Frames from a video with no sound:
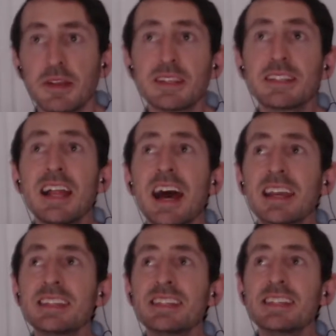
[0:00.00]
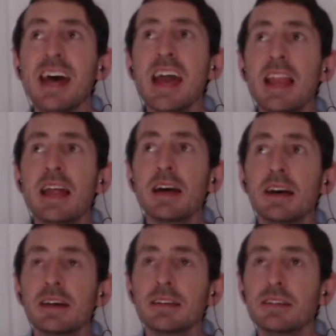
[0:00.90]
Looks like a
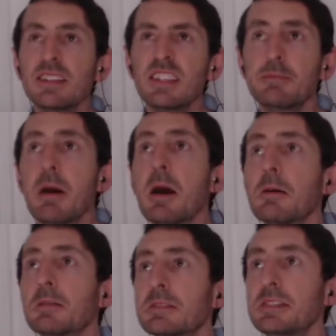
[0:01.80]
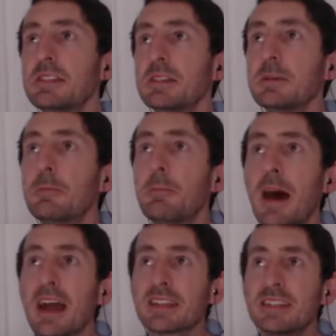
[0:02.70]
sailor smokes 2
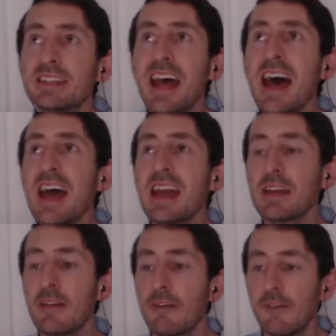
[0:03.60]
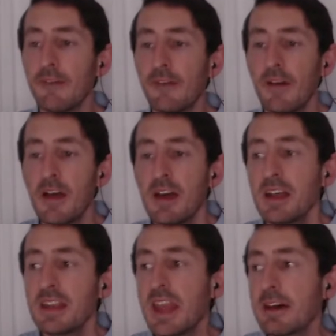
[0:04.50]
packs a day.
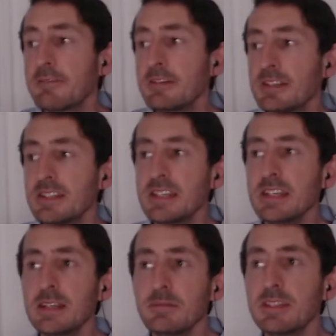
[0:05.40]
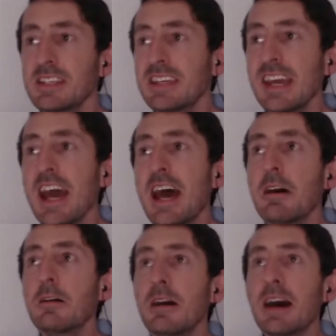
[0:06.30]
Never seems to care
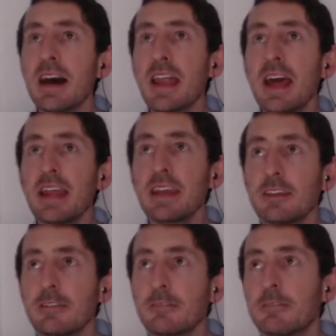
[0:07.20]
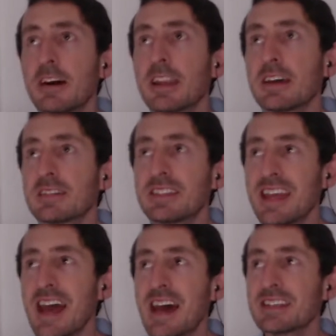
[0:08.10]
what anyone else
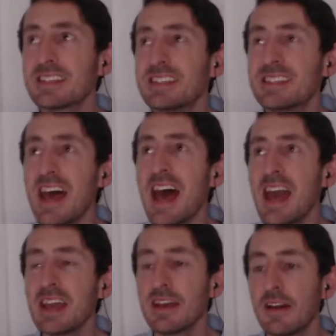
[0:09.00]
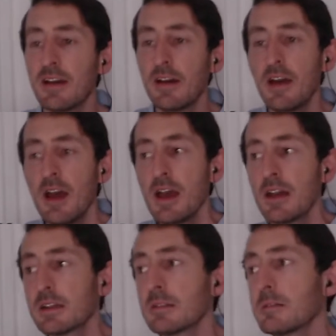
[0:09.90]
has to say.
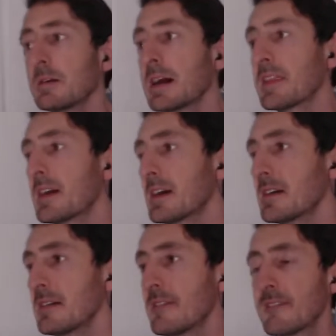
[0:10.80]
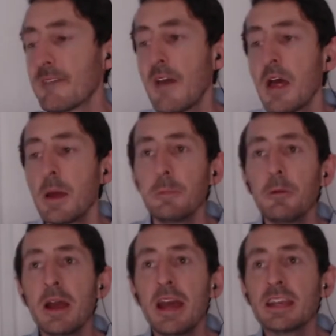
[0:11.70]
And the weather
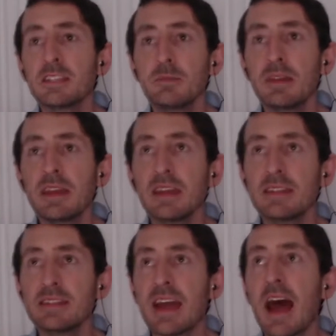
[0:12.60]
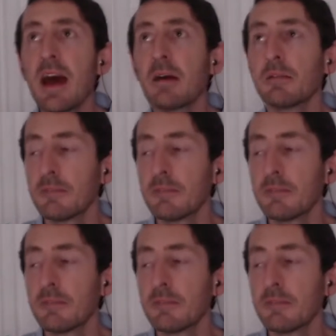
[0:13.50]
brings me down.